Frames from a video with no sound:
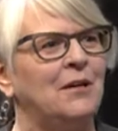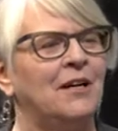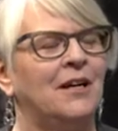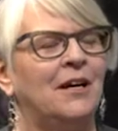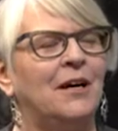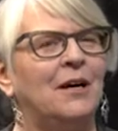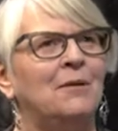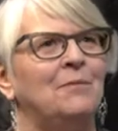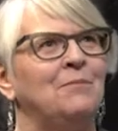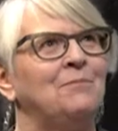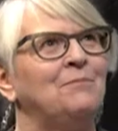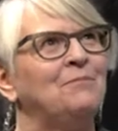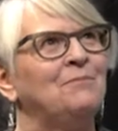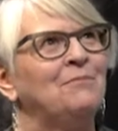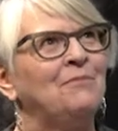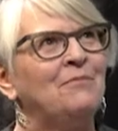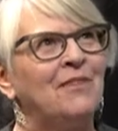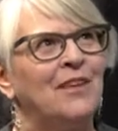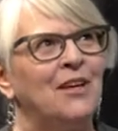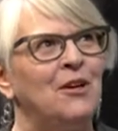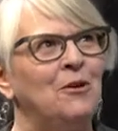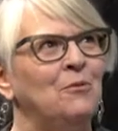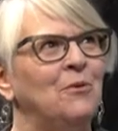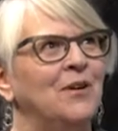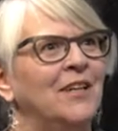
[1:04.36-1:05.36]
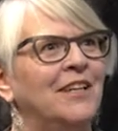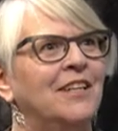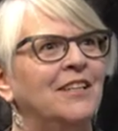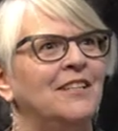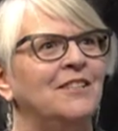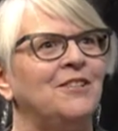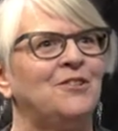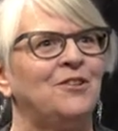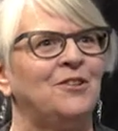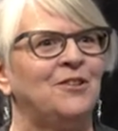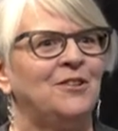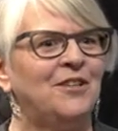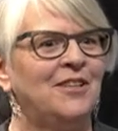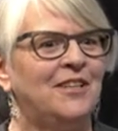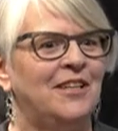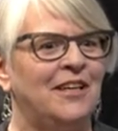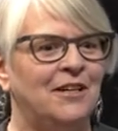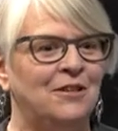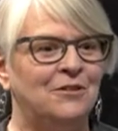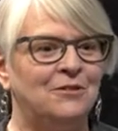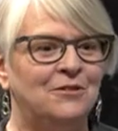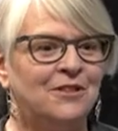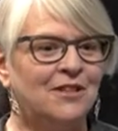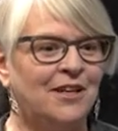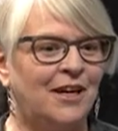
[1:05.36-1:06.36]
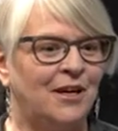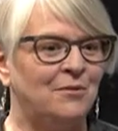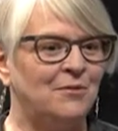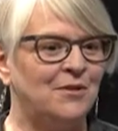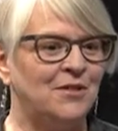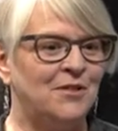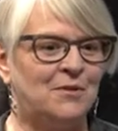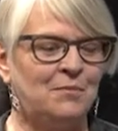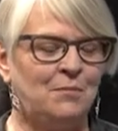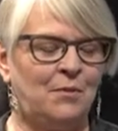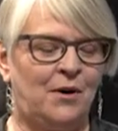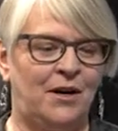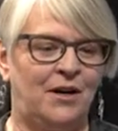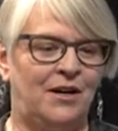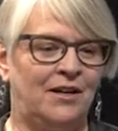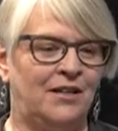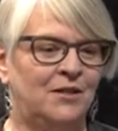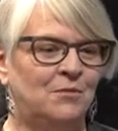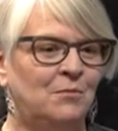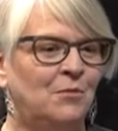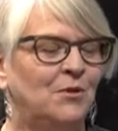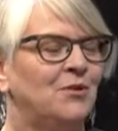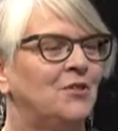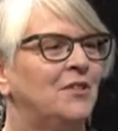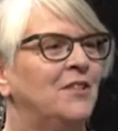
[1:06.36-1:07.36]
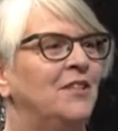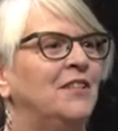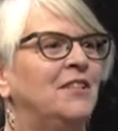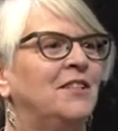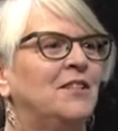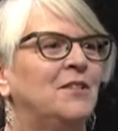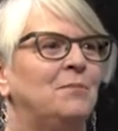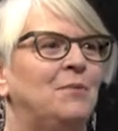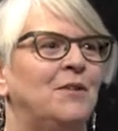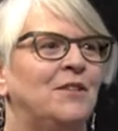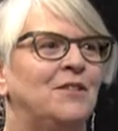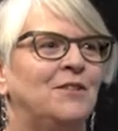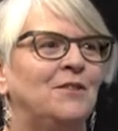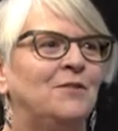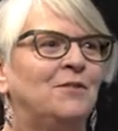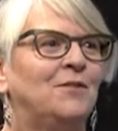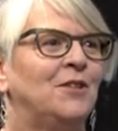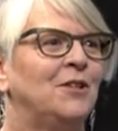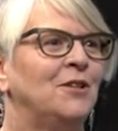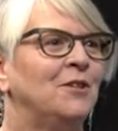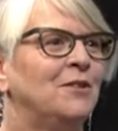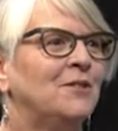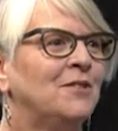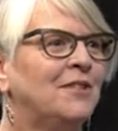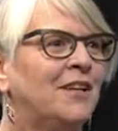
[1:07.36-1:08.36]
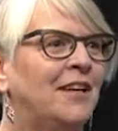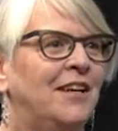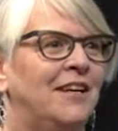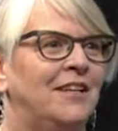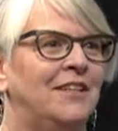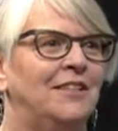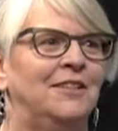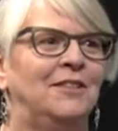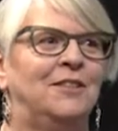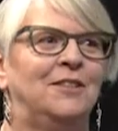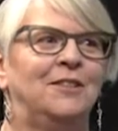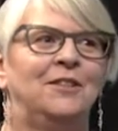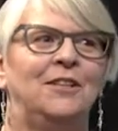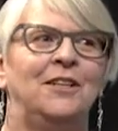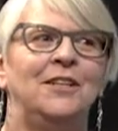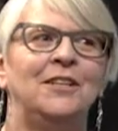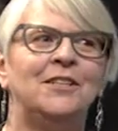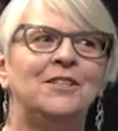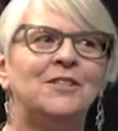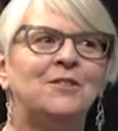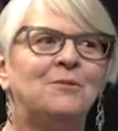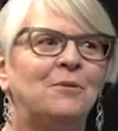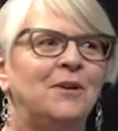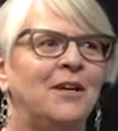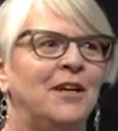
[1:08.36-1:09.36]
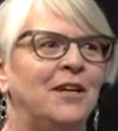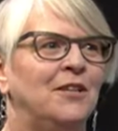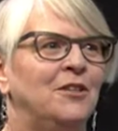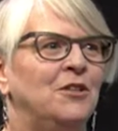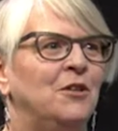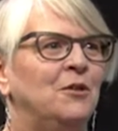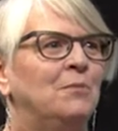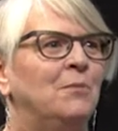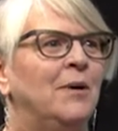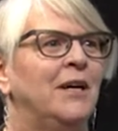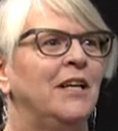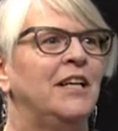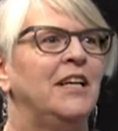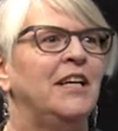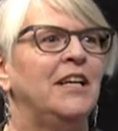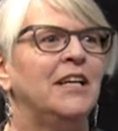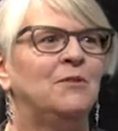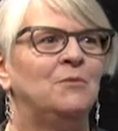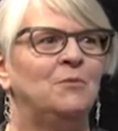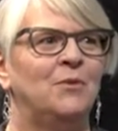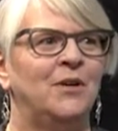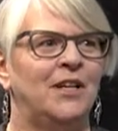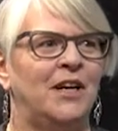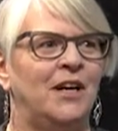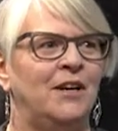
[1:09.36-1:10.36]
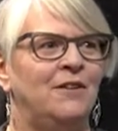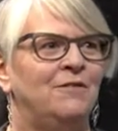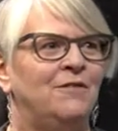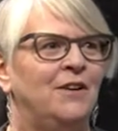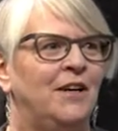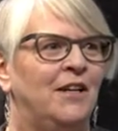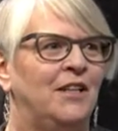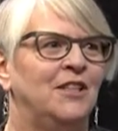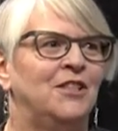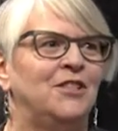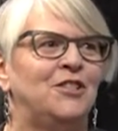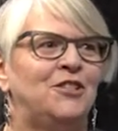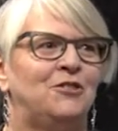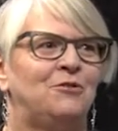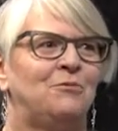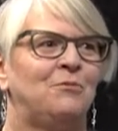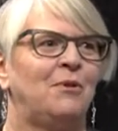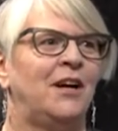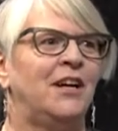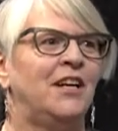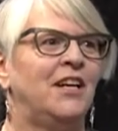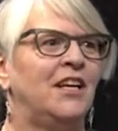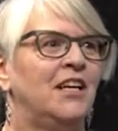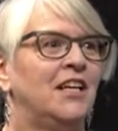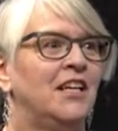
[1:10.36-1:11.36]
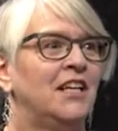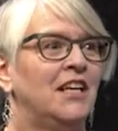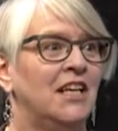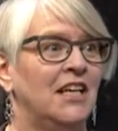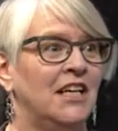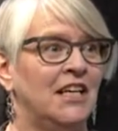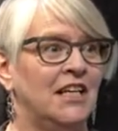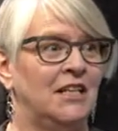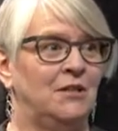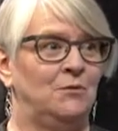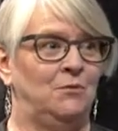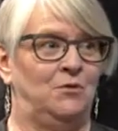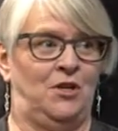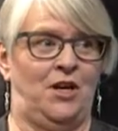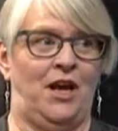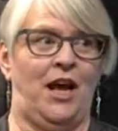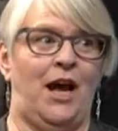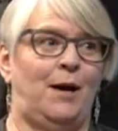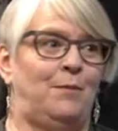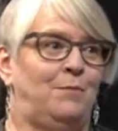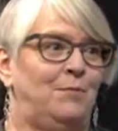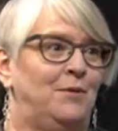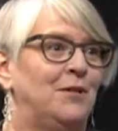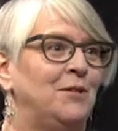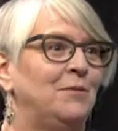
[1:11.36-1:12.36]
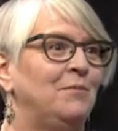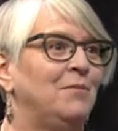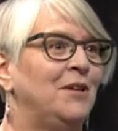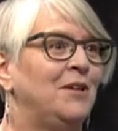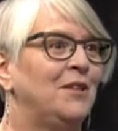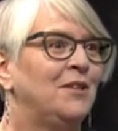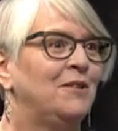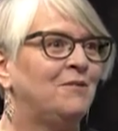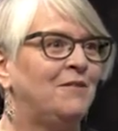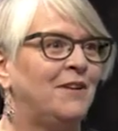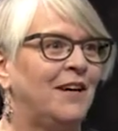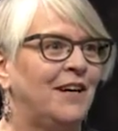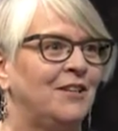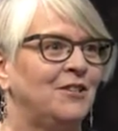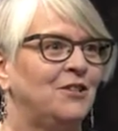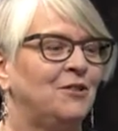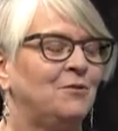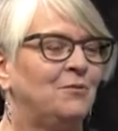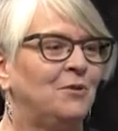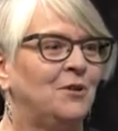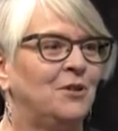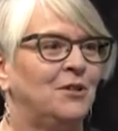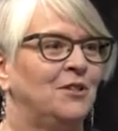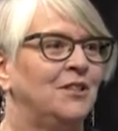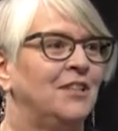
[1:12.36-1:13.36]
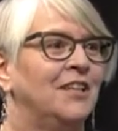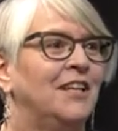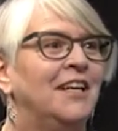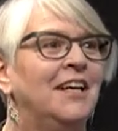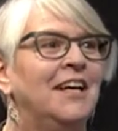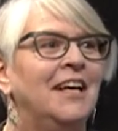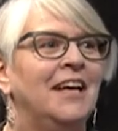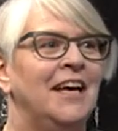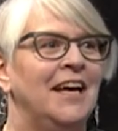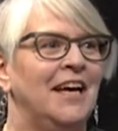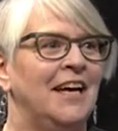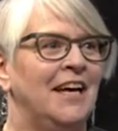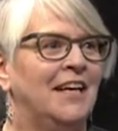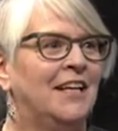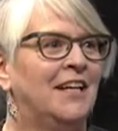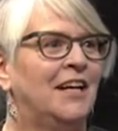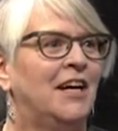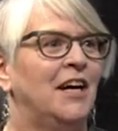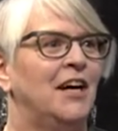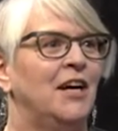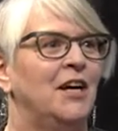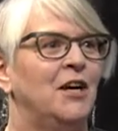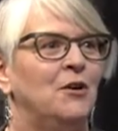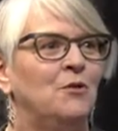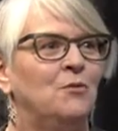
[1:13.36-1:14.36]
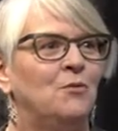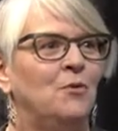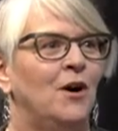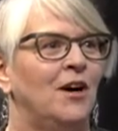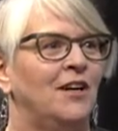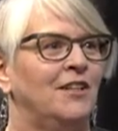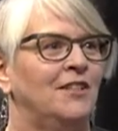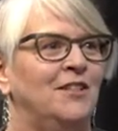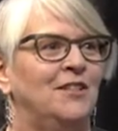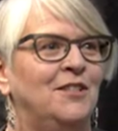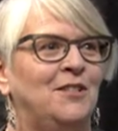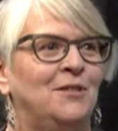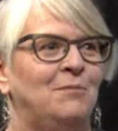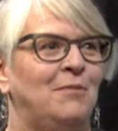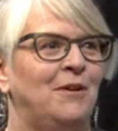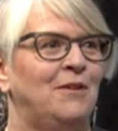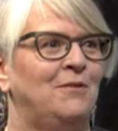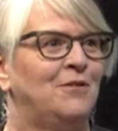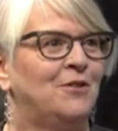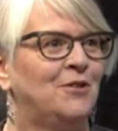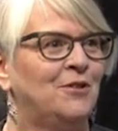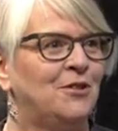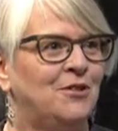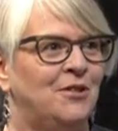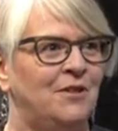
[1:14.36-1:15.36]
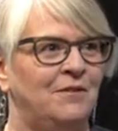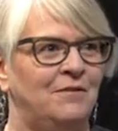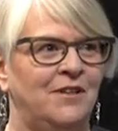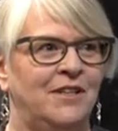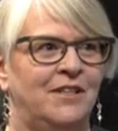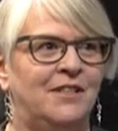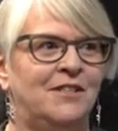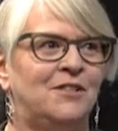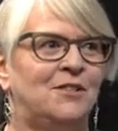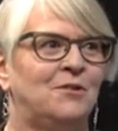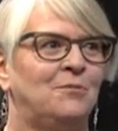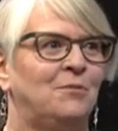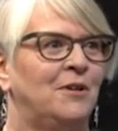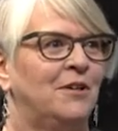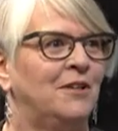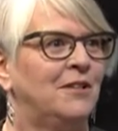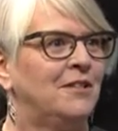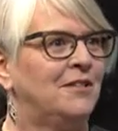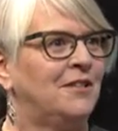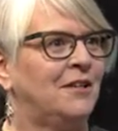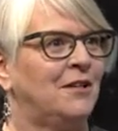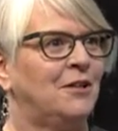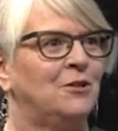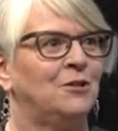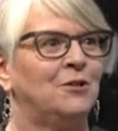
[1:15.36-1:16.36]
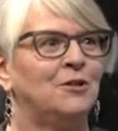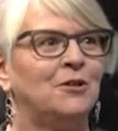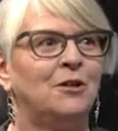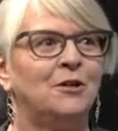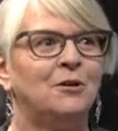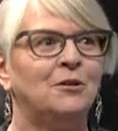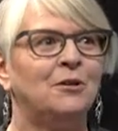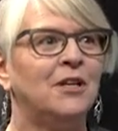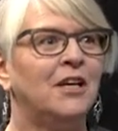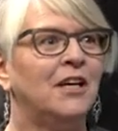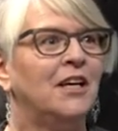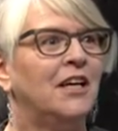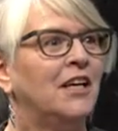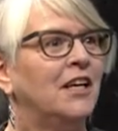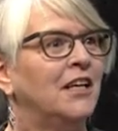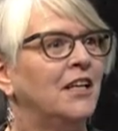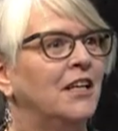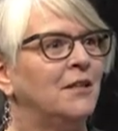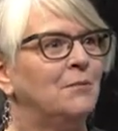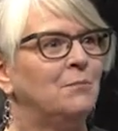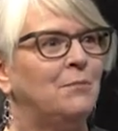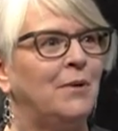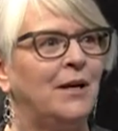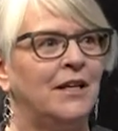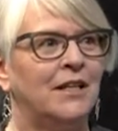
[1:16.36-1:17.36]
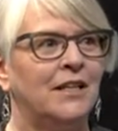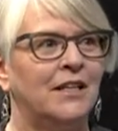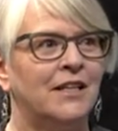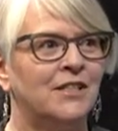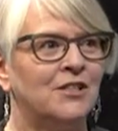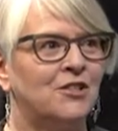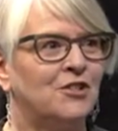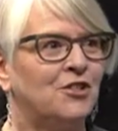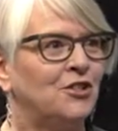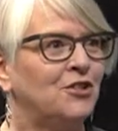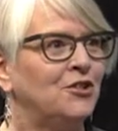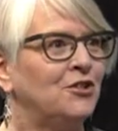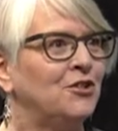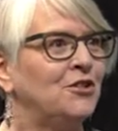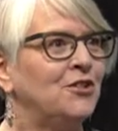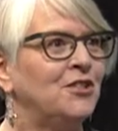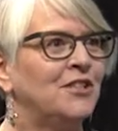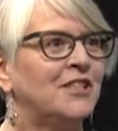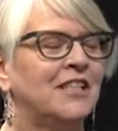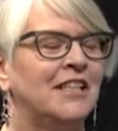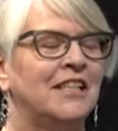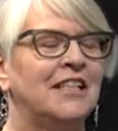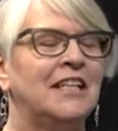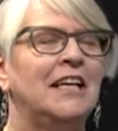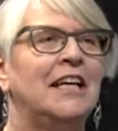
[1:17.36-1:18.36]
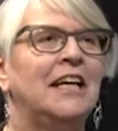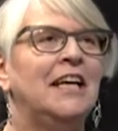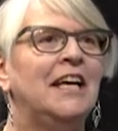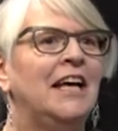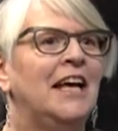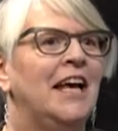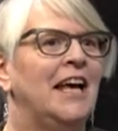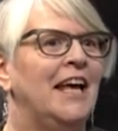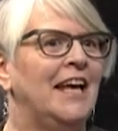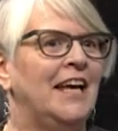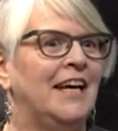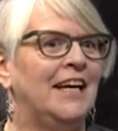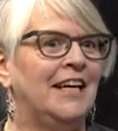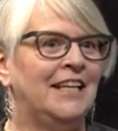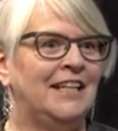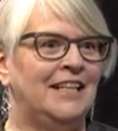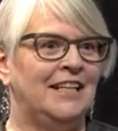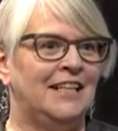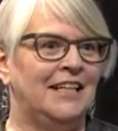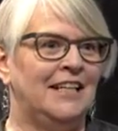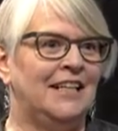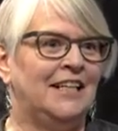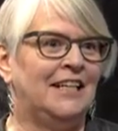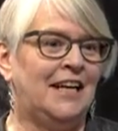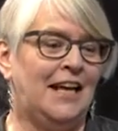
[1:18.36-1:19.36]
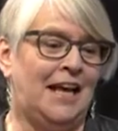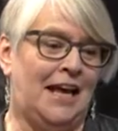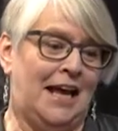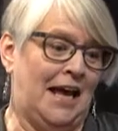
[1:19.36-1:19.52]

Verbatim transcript: Um, when I started out, I was buying the most inexpensive clothes. I had little kids, we had no money, and when I fell into writing, it happened to be in the fashion world. And I walked into my first events wearing Zellers clothing and Payless shoes and and and